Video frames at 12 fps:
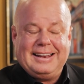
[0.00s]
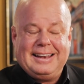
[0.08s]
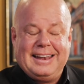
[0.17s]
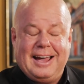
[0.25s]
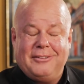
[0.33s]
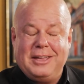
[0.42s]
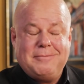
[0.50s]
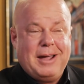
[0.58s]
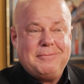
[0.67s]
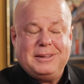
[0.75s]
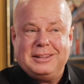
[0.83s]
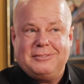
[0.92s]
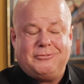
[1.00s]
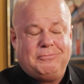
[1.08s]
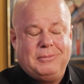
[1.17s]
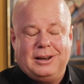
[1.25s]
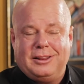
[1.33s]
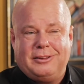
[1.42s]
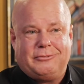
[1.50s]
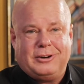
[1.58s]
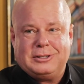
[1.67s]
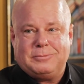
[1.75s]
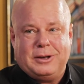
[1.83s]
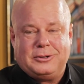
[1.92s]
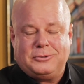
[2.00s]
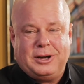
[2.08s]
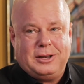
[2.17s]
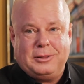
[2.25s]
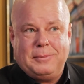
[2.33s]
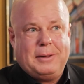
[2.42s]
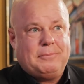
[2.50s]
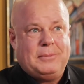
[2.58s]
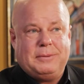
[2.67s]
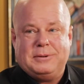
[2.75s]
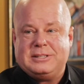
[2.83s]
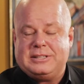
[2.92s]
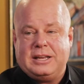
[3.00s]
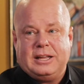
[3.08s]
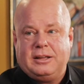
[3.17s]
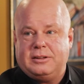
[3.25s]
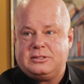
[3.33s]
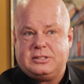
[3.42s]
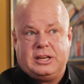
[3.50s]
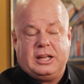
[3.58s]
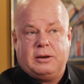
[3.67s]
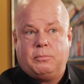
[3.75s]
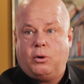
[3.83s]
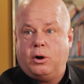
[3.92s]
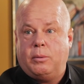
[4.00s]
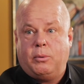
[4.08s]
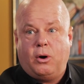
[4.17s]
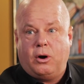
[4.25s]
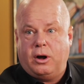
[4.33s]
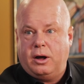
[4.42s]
Now they might be in the middle of the French Mediterranean. They may be sitting in Bora Bora.